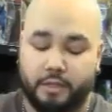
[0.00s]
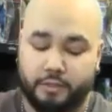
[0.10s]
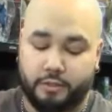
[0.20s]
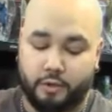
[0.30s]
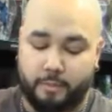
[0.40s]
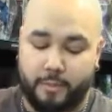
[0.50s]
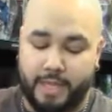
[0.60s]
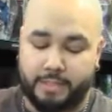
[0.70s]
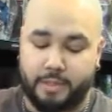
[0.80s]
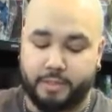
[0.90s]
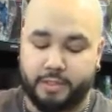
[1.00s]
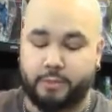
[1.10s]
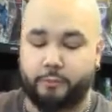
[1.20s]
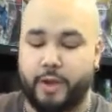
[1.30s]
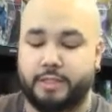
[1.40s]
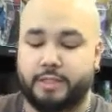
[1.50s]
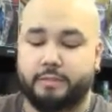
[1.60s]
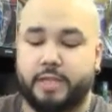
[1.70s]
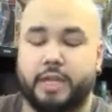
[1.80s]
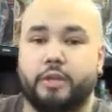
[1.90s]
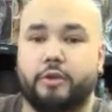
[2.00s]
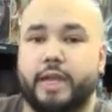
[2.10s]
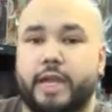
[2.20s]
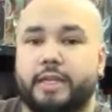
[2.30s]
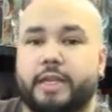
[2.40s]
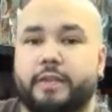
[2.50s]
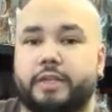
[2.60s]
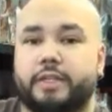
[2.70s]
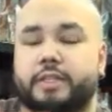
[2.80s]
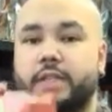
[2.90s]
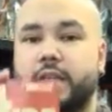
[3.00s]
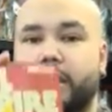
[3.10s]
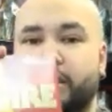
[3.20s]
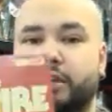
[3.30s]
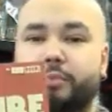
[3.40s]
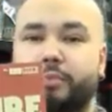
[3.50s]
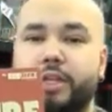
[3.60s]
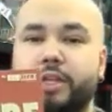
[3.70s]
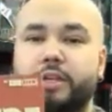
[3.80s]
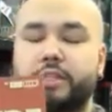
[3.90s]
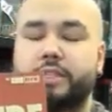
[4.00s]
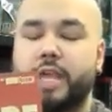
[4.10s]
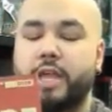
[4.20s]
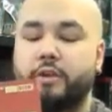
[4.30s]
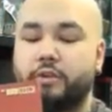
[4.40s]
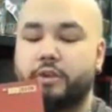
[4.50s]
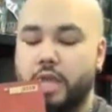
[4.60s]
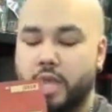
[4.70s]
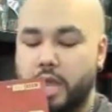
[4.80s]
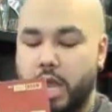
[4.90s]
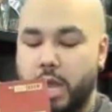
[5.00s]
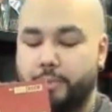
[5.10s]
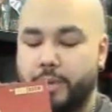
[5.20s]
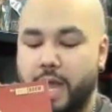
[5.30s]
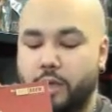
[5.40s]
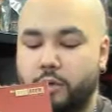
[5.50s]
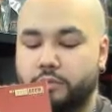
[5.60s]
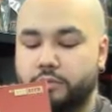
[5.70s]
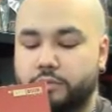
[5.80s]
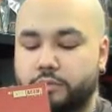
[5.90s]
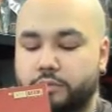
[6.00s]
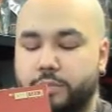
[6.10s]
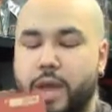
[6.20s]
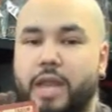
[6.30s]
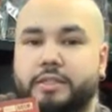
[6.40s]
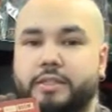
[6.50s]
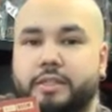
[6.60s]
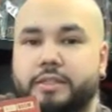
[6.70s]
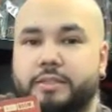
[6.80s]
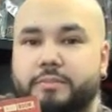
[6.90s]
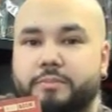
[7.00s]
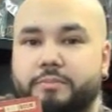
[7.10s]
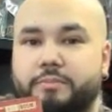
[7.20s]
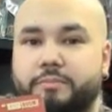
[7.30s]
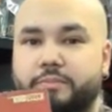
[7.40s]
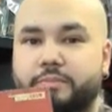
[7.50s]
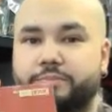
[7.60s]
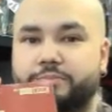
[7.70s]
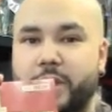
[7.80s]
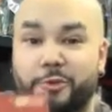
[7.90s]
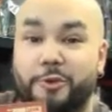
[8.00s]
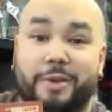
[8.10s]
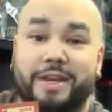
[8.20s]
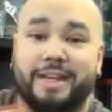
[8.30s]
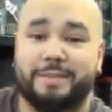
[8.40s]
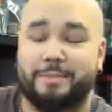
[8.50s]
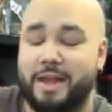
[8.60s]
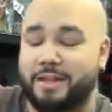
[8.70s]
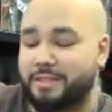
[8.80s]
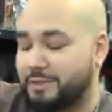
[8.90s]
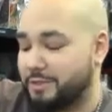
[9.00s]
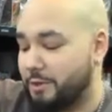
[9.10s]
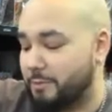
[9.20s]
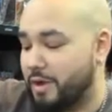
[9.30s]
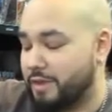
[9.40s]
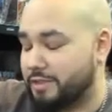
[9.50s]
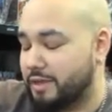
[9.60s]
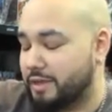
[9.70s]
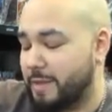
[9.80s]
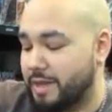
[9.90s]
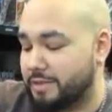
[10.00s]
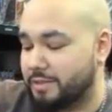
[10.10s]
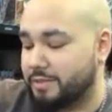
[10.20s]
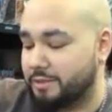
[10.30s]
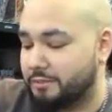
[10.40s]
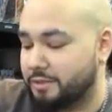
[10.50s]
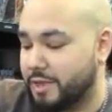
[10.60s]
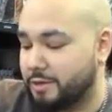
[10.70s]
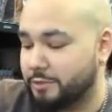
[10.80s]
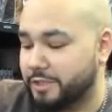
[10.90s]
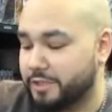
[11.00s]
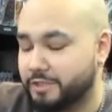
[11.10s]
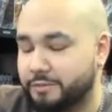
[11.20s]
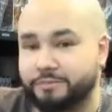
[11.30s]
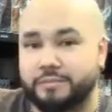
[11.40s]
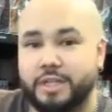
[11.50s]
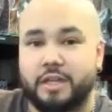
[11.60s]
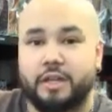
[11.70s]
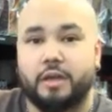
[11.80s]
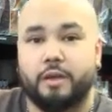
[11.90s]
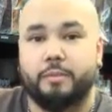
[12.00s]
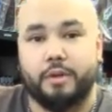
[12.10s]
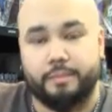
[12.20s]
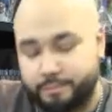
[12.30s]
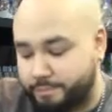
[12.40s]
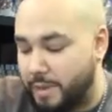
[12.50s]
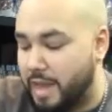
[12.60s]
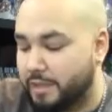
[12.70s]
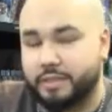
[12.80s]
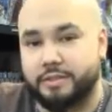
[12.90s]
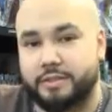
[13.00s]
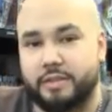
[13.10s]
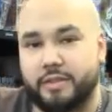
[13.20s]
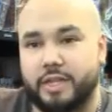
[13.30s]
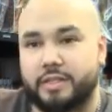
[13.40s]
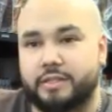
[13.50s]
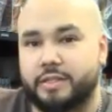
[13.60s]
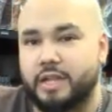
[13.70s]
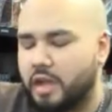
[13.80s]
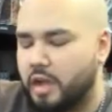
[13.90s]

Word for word: So Max Bemis and Ransom Getty go ahead and give us a pretty good tale about politics. I know nobody likes politics. You don't po talk politics. You don't talk religion. But politics nonetheless.